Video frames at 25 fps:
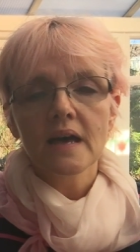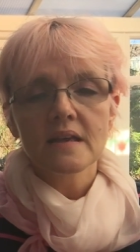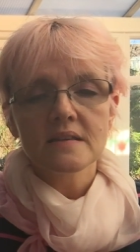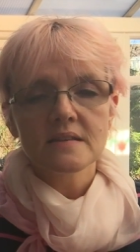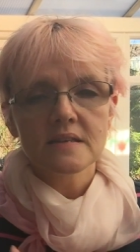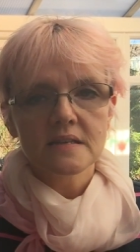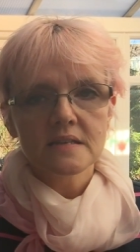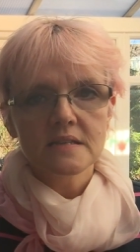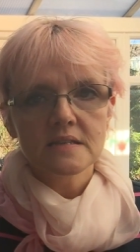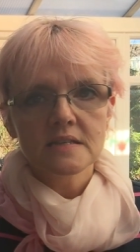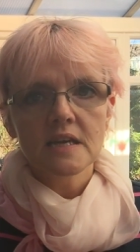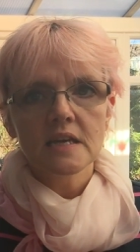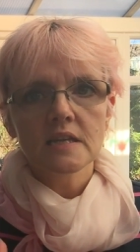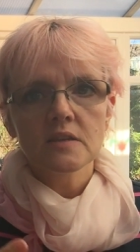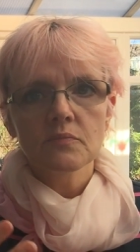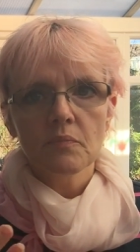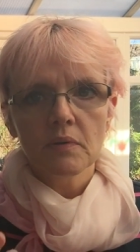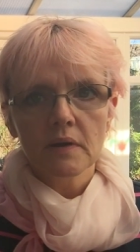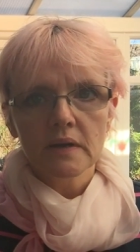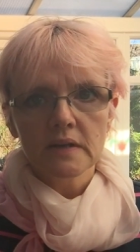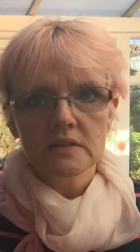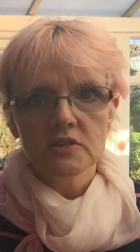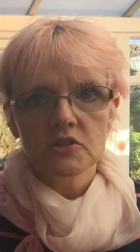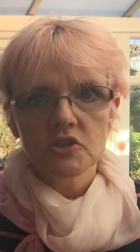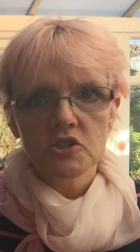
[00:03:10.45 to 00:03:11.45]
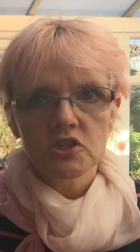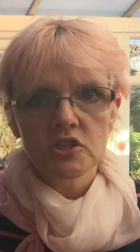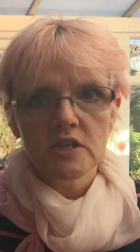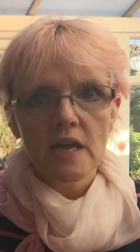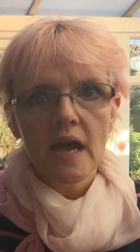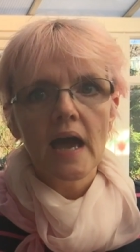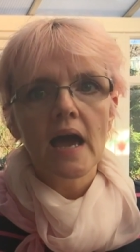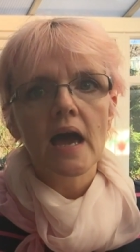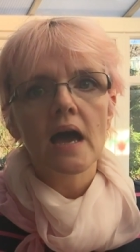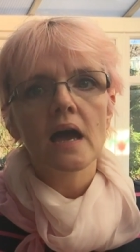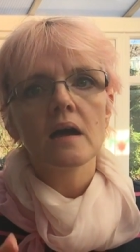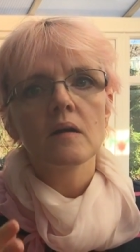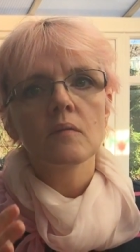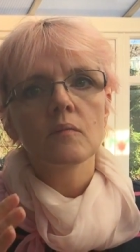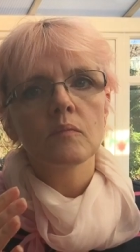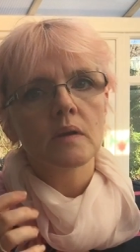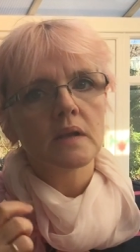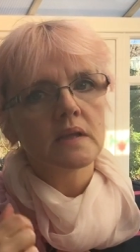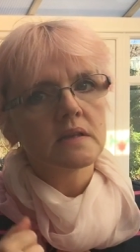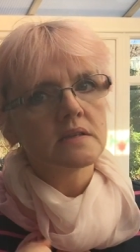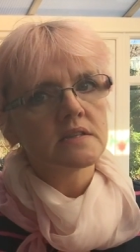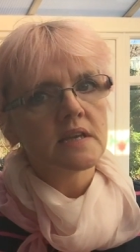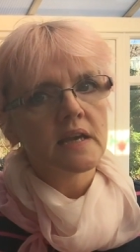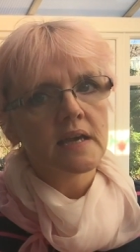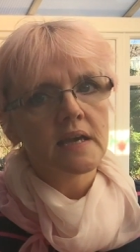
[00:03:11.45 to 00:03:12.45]
as I said, please share,
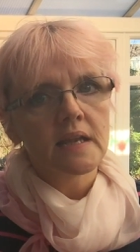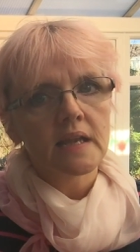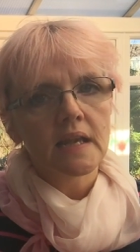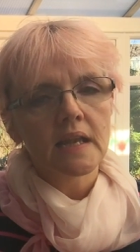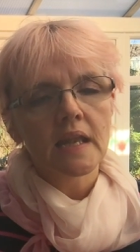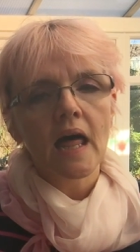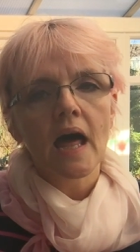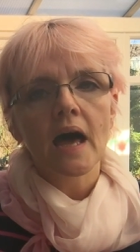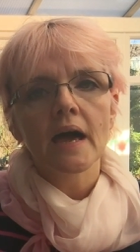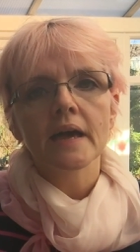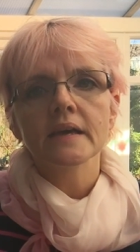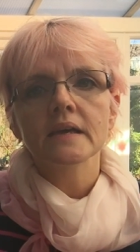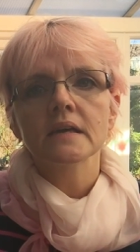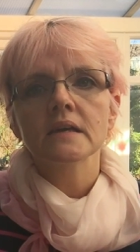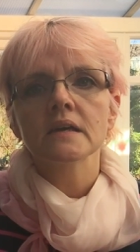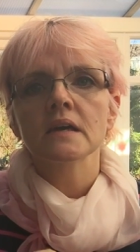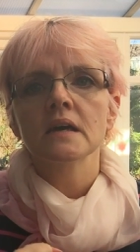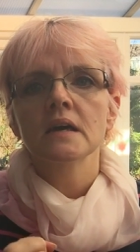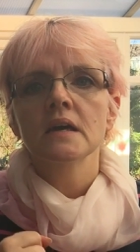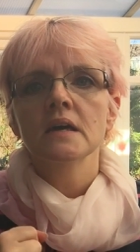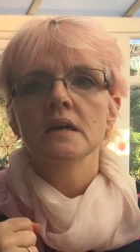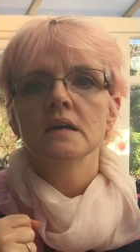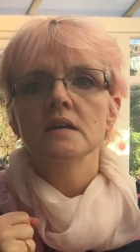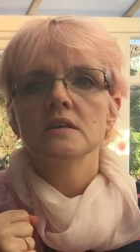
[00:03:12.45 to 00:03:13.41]
please hit like,